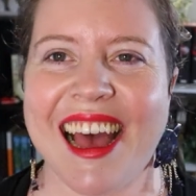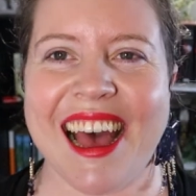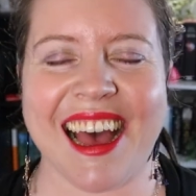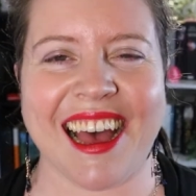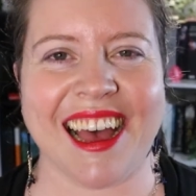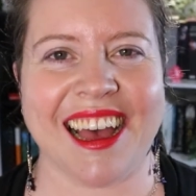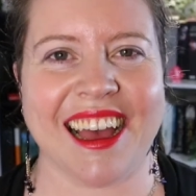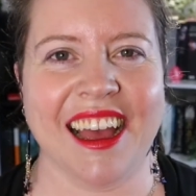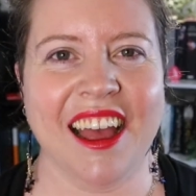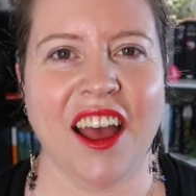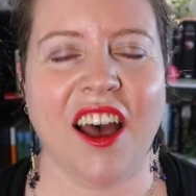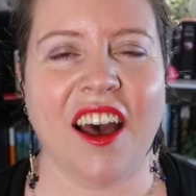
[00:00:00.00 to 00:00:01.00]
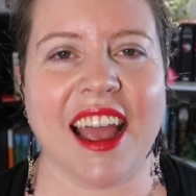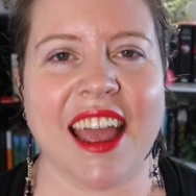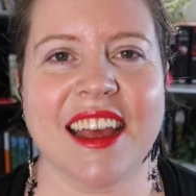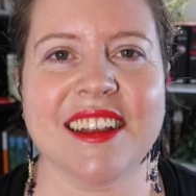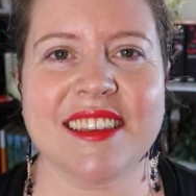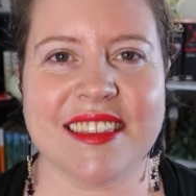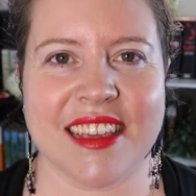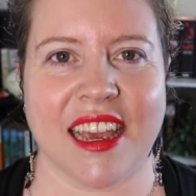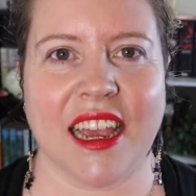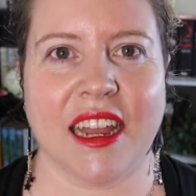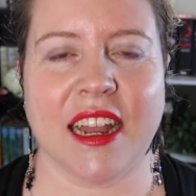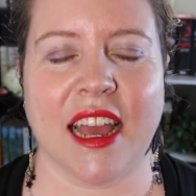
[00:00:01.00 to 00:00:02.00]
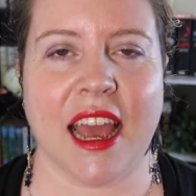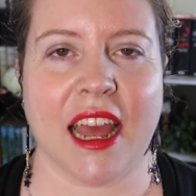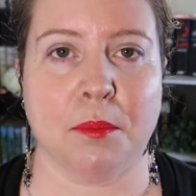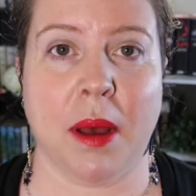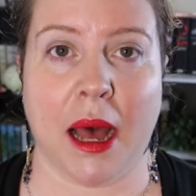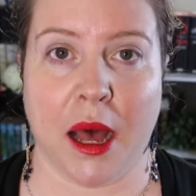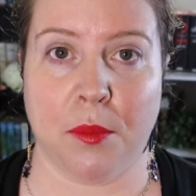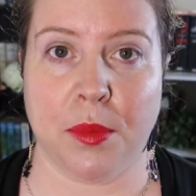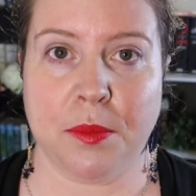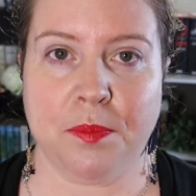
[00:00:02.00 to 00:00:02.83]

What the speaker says: I had a scene at a pub.